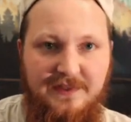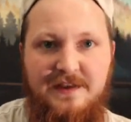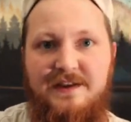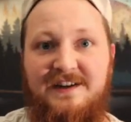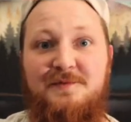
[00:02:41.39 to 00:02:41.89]

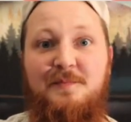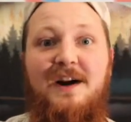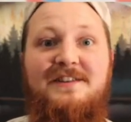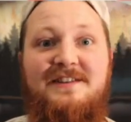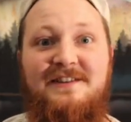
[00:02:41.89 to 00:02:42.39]
the
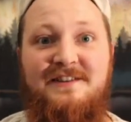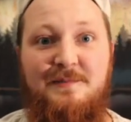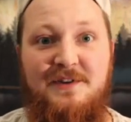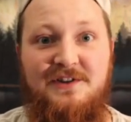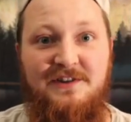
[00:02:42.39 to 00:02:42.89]
express
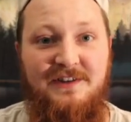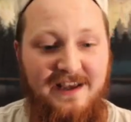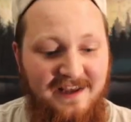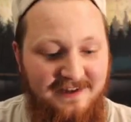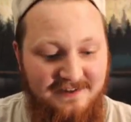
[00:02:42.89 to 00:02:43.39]
submission,
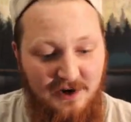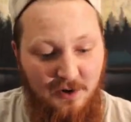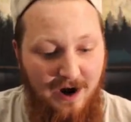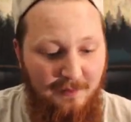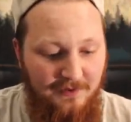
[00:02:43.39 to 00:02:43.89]
and
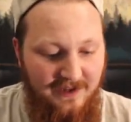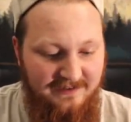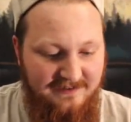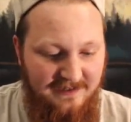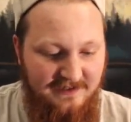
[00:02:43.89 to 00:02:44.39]
so I would
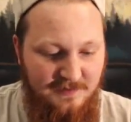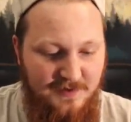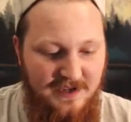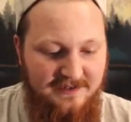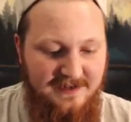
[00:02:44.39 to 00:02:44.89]
like to send this
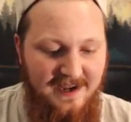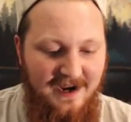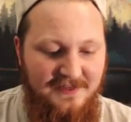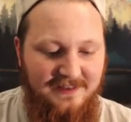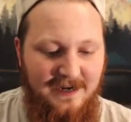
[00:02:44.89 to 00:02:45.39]
to PSA.
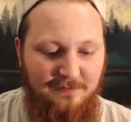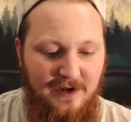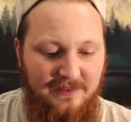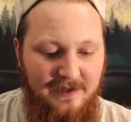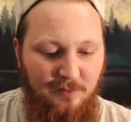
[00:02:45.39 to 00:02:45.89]
I think that
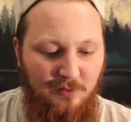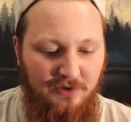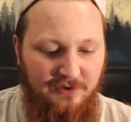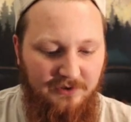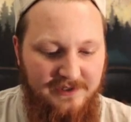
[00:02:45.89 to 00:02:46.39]
red label would
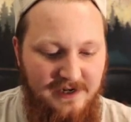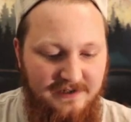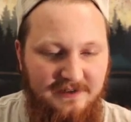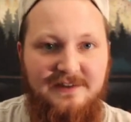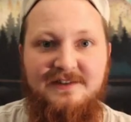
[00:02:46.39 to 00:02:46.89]
look really
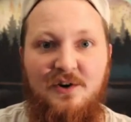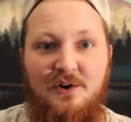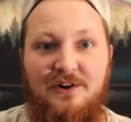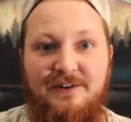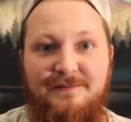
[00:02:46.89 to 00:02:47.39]
nice on this
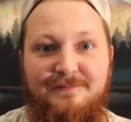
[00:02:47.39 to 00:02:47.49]
card.